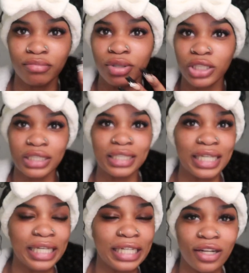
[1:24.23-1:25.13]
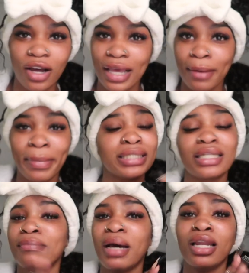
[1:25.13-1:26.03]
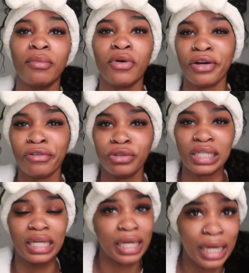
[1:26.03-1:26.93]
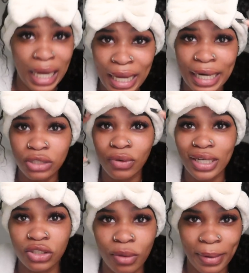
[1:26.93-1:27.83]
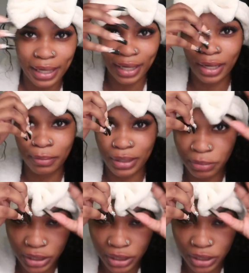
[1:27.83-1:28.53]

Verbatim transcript: brushing teeth and all that basically my little morning routine that's why this on my head but let